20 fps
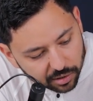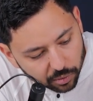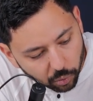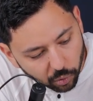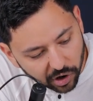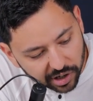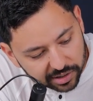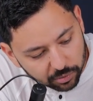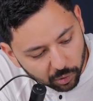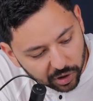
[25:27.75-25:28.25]

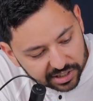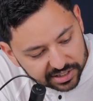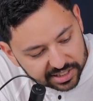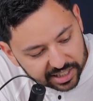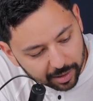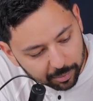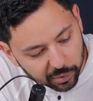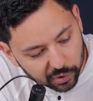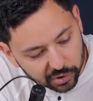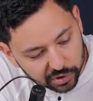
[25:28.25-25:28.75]
what
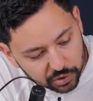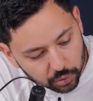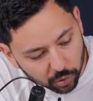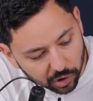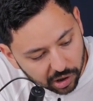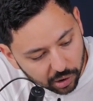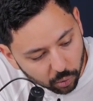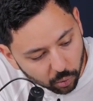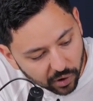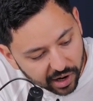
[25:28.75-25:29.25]
samples
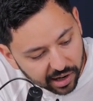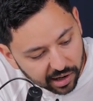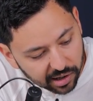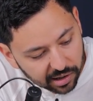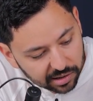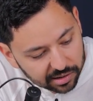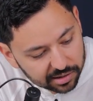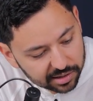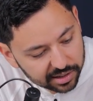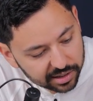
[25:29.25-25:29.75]
work
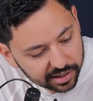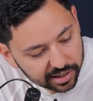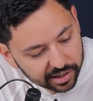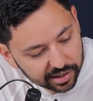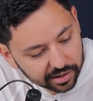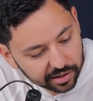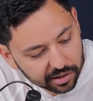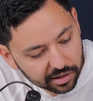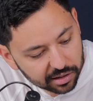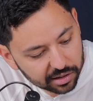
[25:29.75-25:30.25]
well
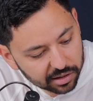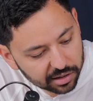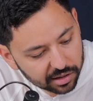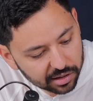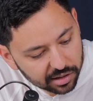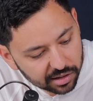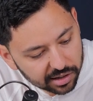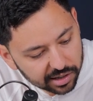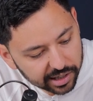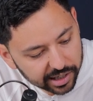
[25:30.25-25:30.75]
in
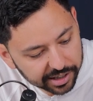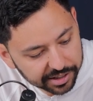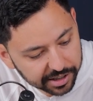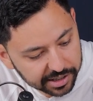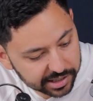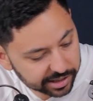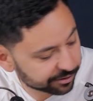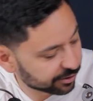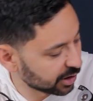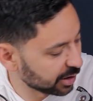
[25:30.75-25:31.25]

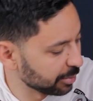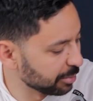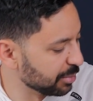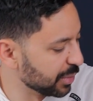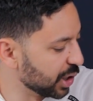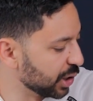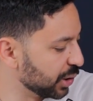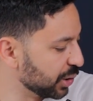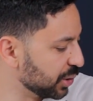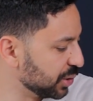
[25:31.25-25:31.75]
the different
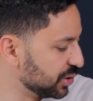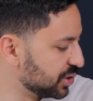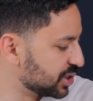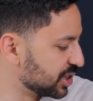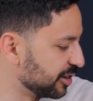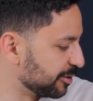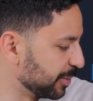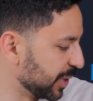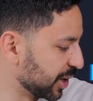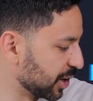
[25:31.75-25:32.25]

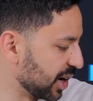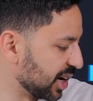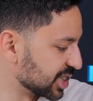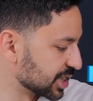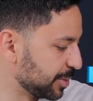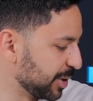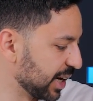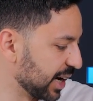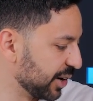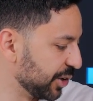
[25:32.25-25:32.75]
modes of
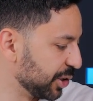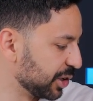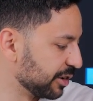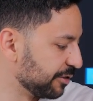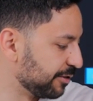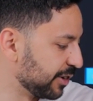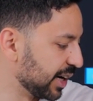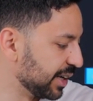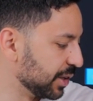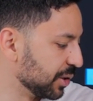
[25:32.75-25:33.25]
microscopy, how you
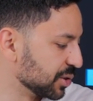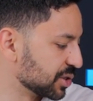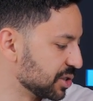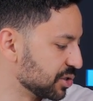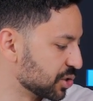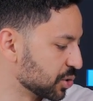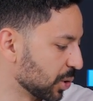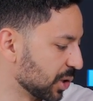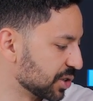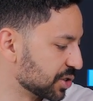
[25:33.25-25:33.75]
can find those
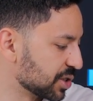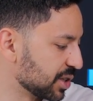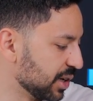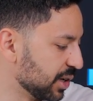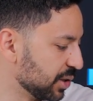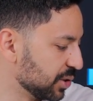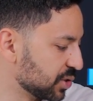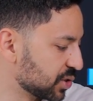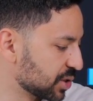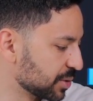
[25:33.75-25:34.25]
and source
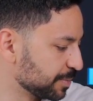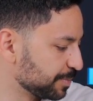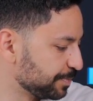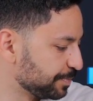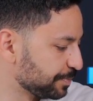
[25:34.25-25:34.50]
those.